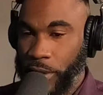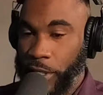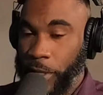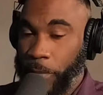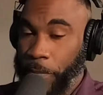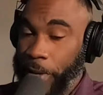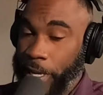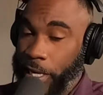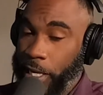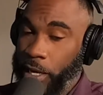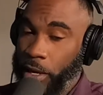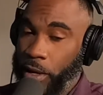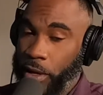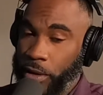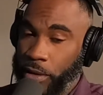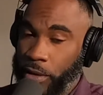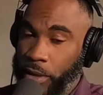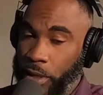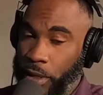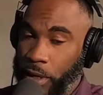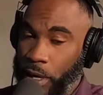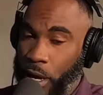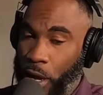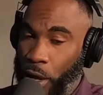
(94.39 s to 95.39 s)
depending on
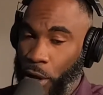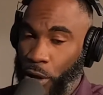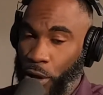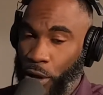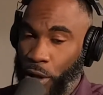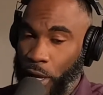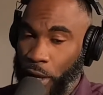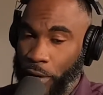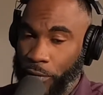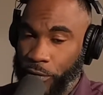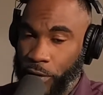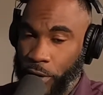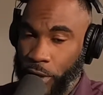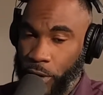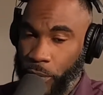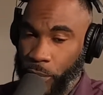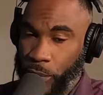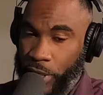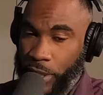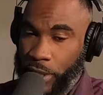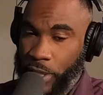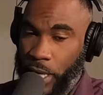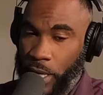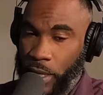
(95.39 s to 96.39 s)
the goal of the
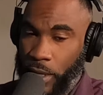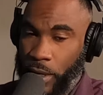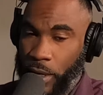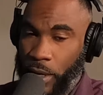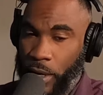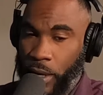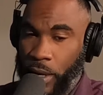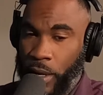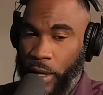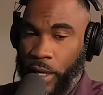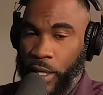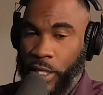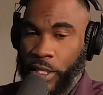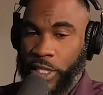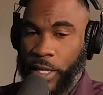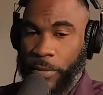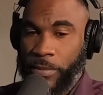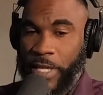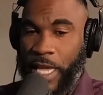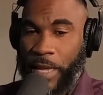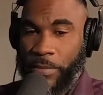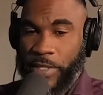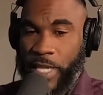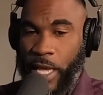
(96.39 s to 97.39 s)
retailer,
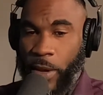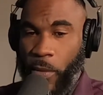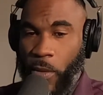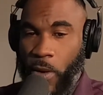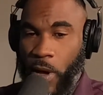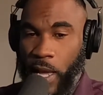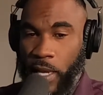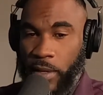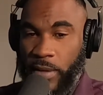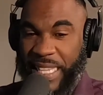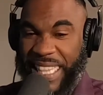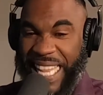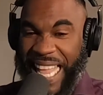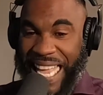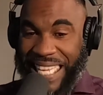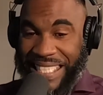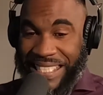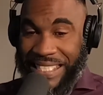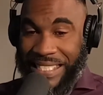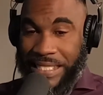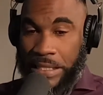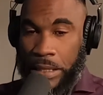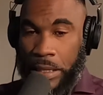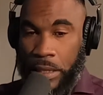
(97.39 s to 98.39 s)
sometimes they want
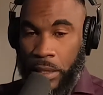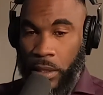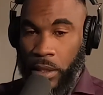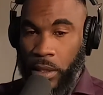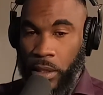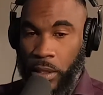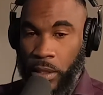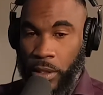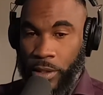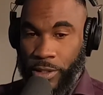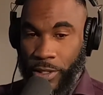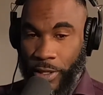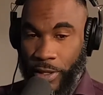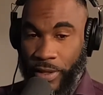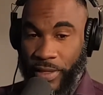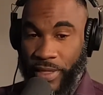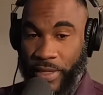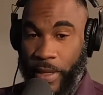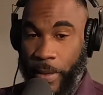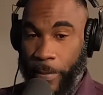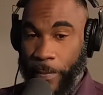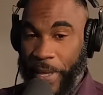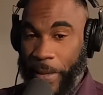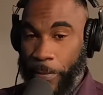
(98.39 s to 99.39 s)
less so
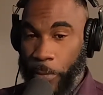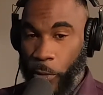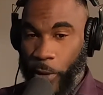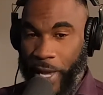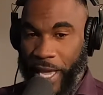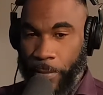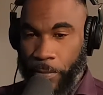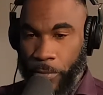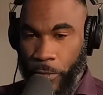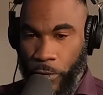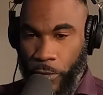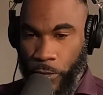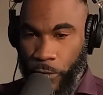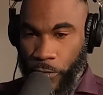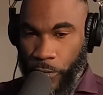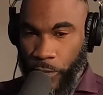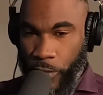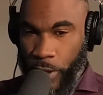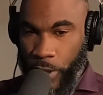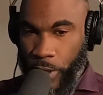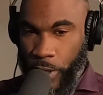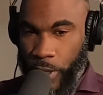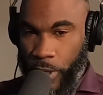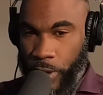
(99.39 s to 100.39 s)
that people can move
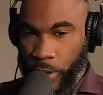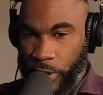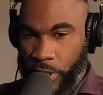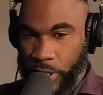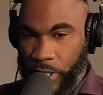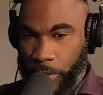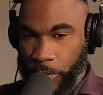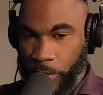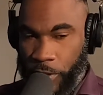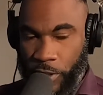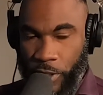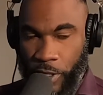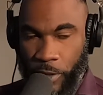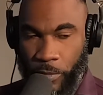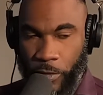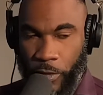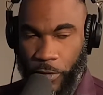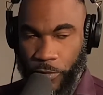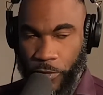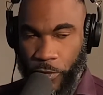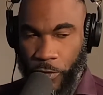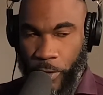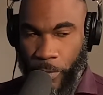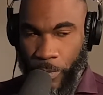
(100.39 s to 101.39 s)
and seamlessly
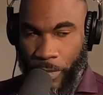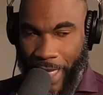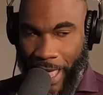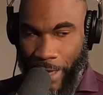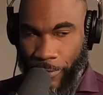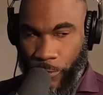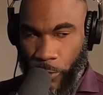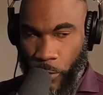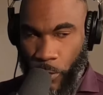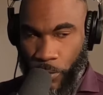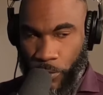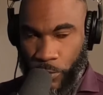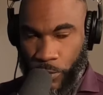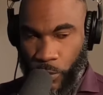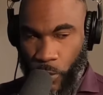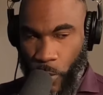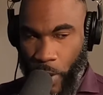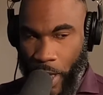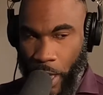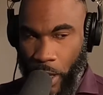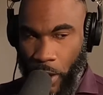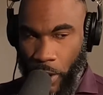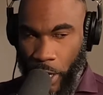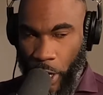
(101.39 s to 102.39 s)
move through the platforms
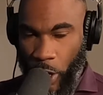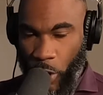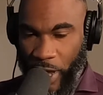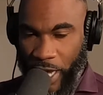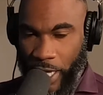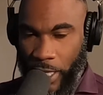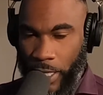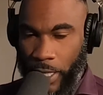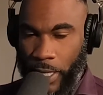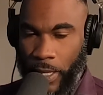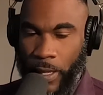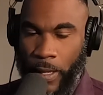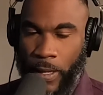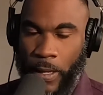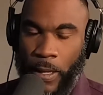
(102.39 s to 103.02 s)
well and quickly